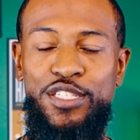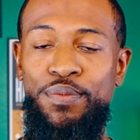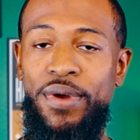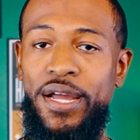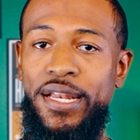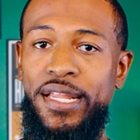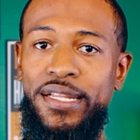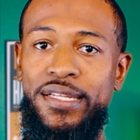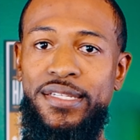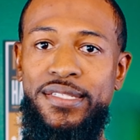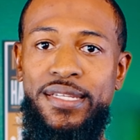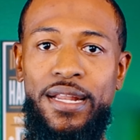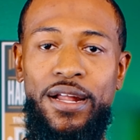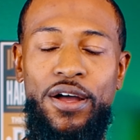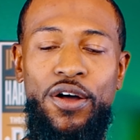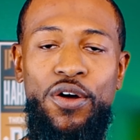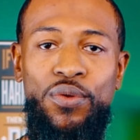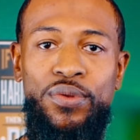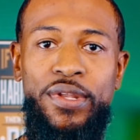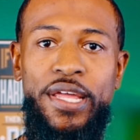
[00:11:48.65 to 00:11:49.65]
You might need to set a
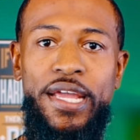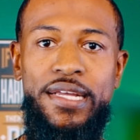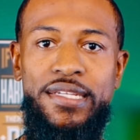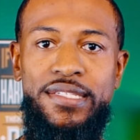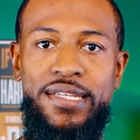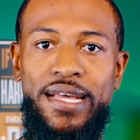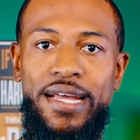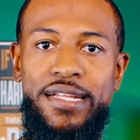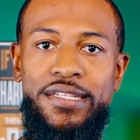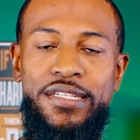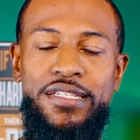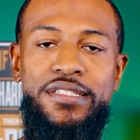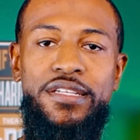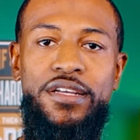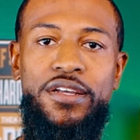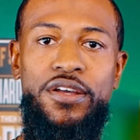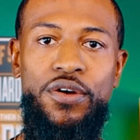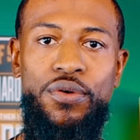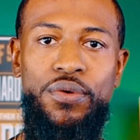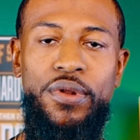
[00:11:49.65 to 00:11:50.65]
whole day aside just to
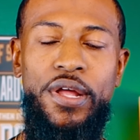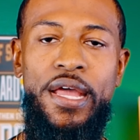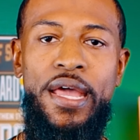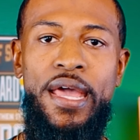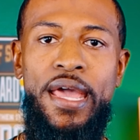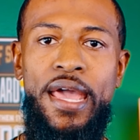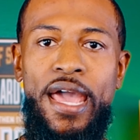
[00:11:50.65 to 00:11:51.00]
coat.